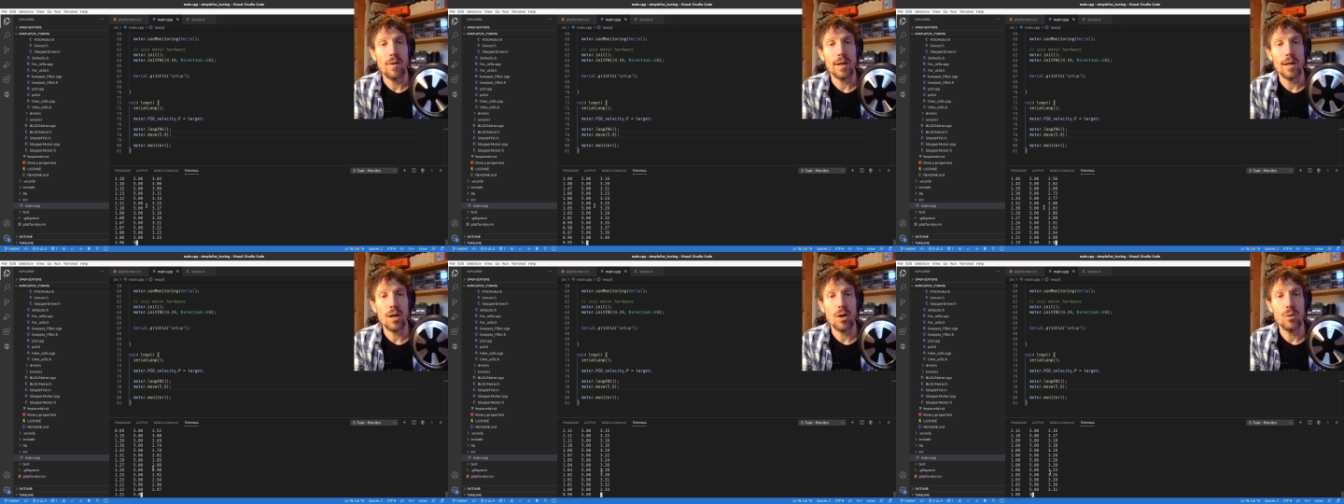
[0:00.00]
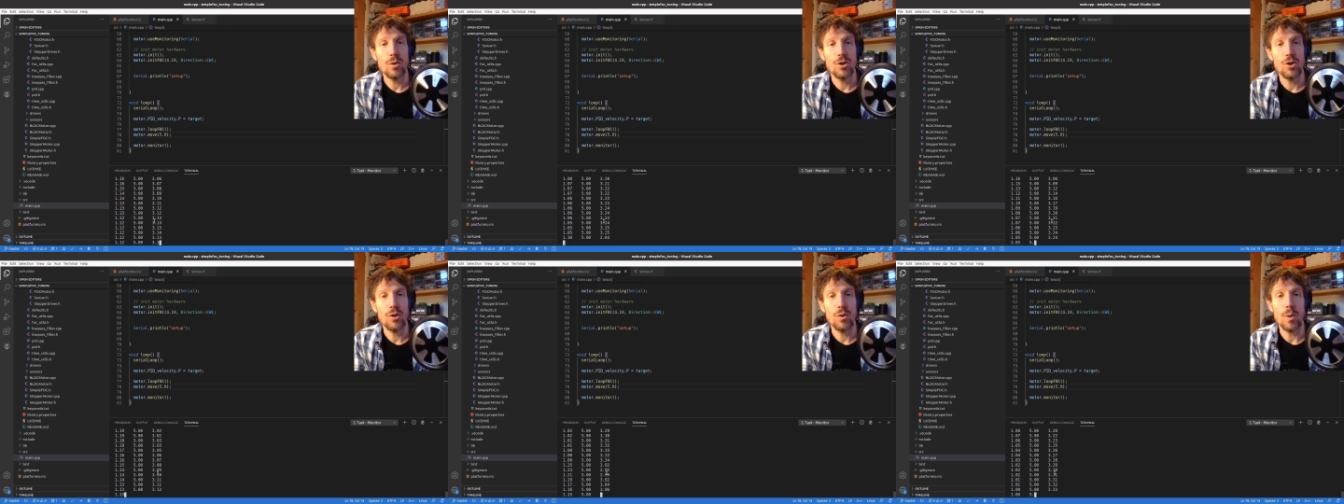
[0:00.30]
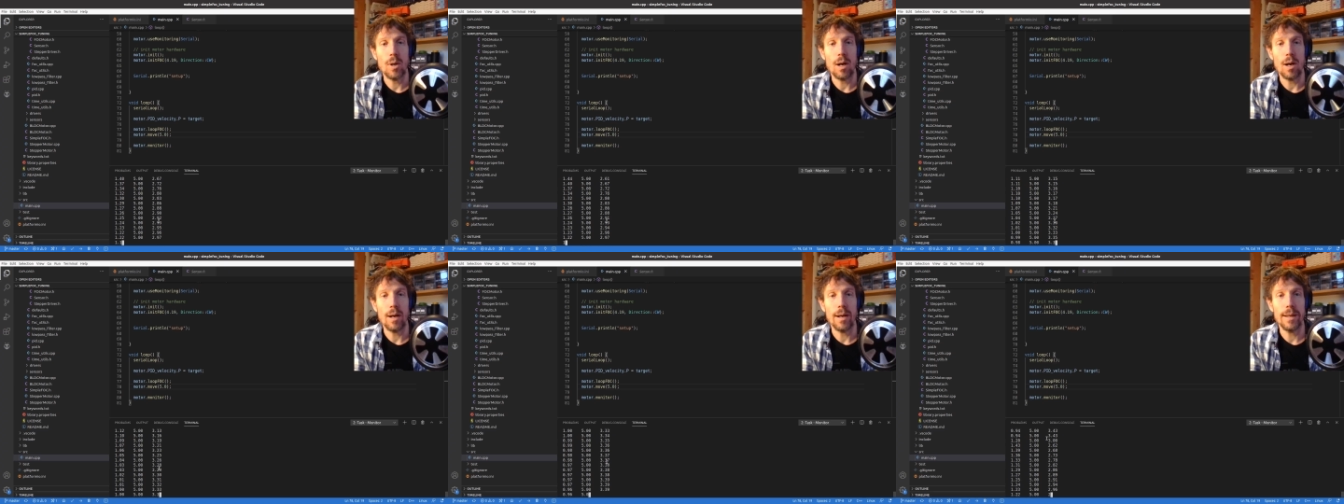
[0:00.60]
go too
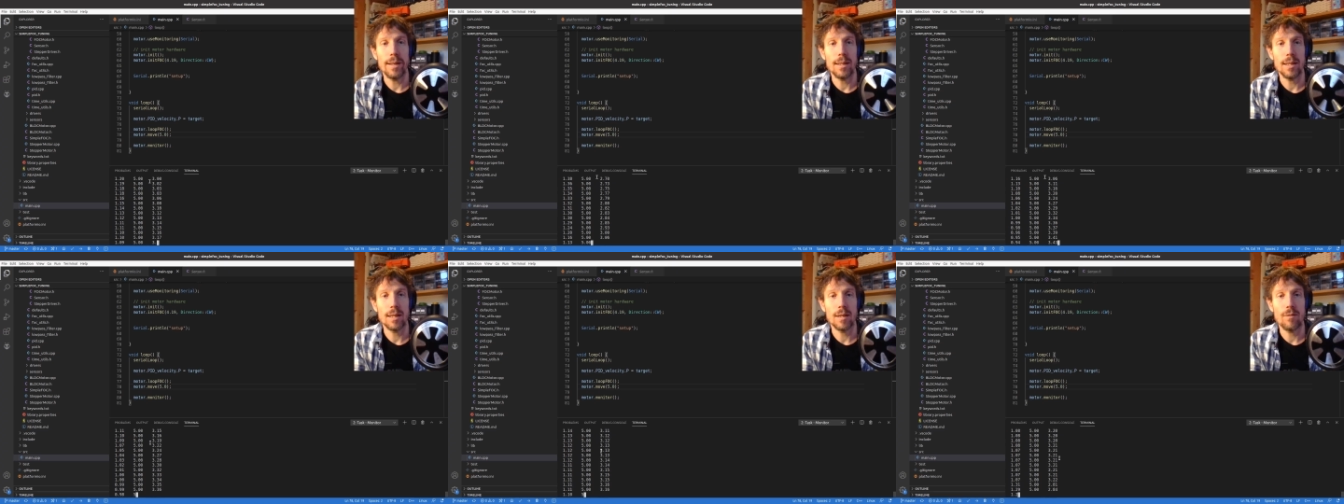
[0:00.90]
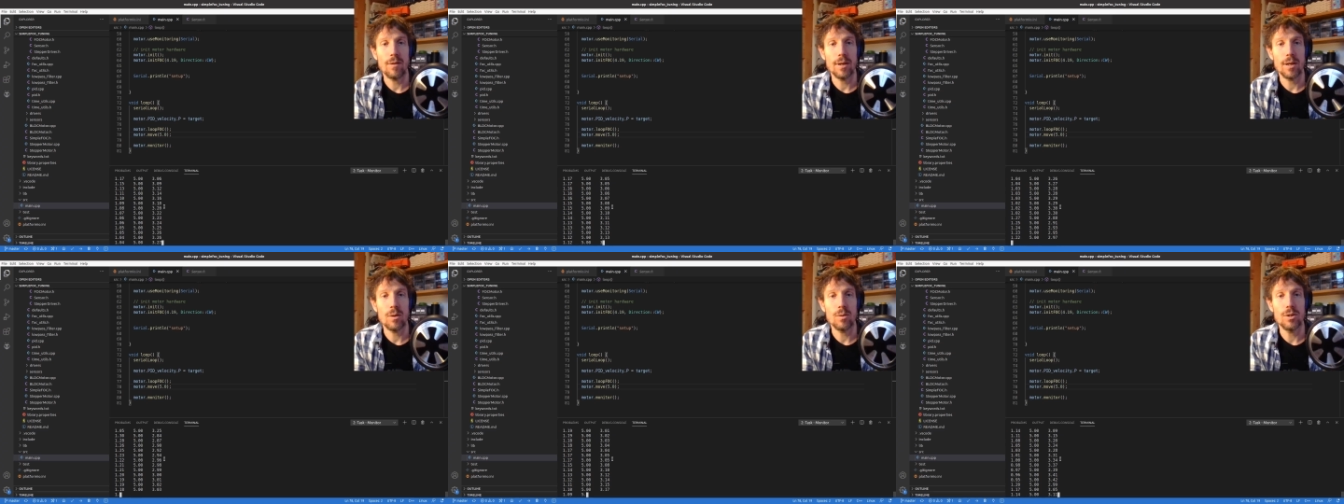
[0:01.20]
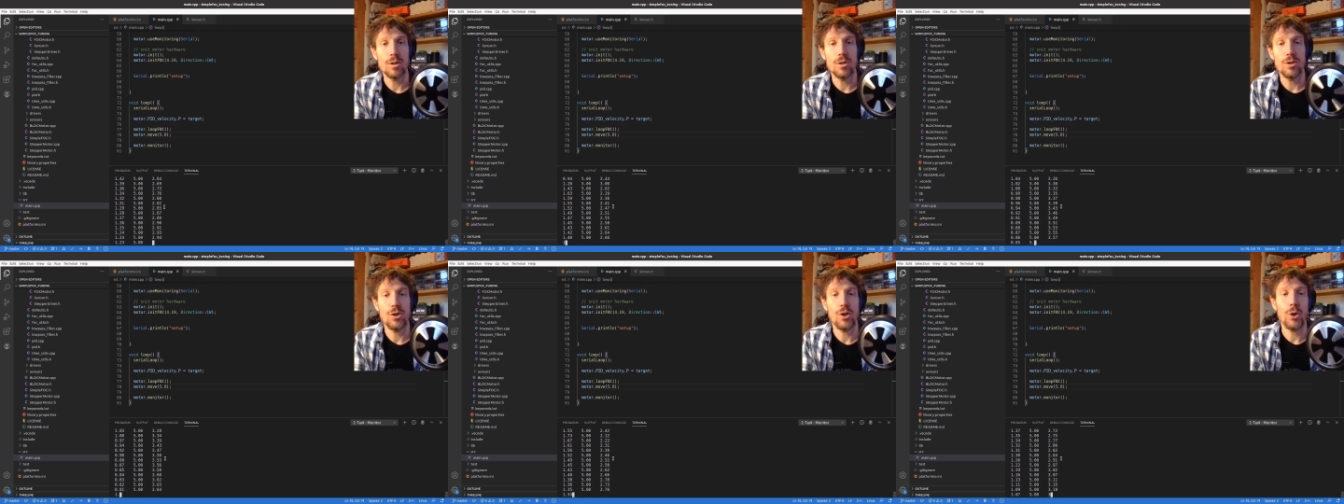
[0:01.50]
high, like if I go
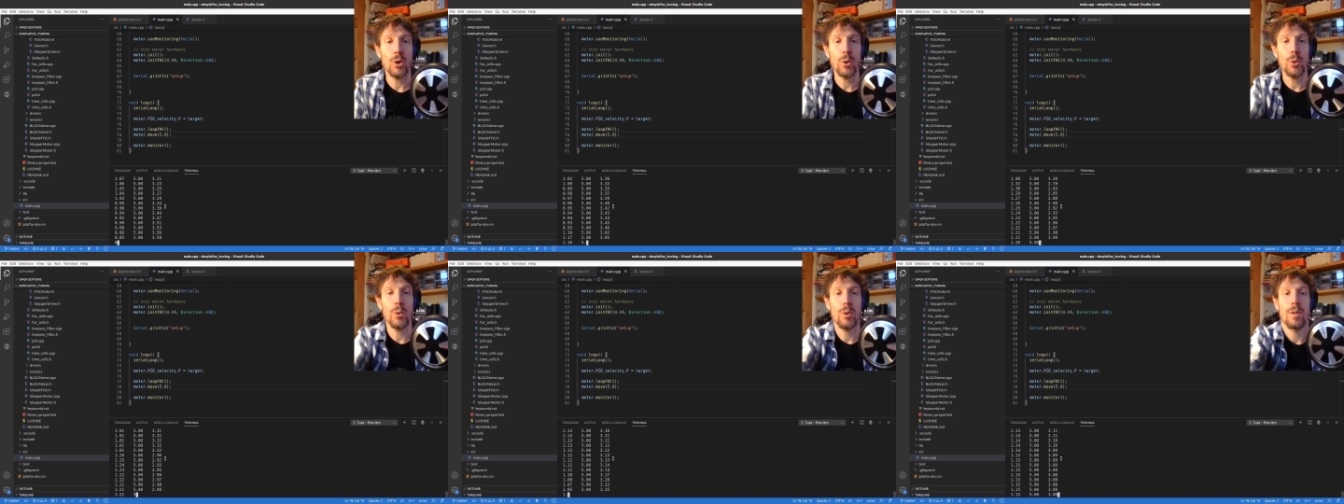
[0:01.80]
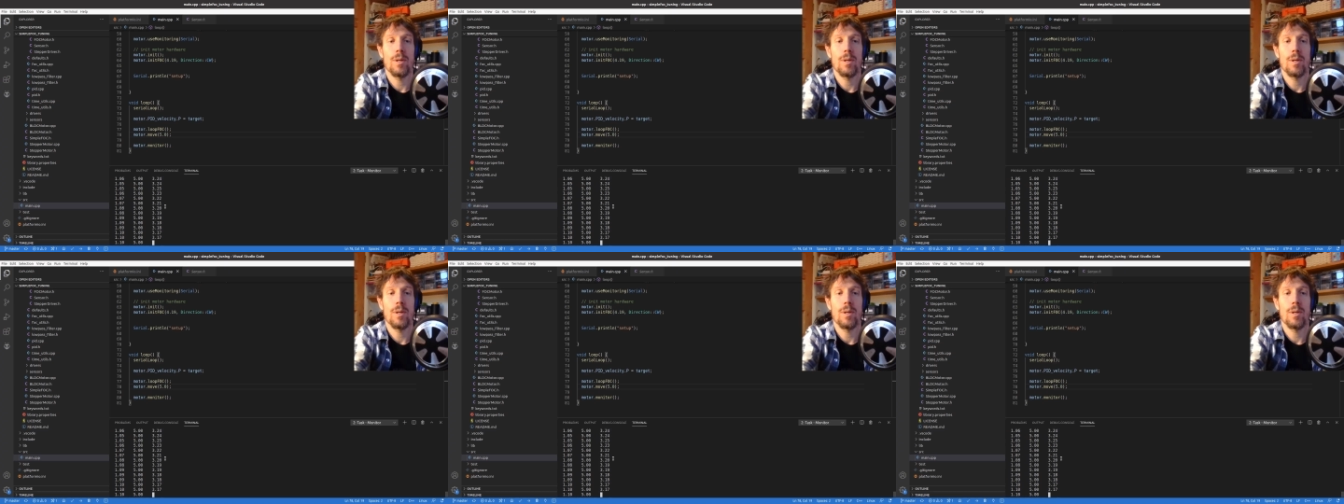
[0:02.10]
to 2,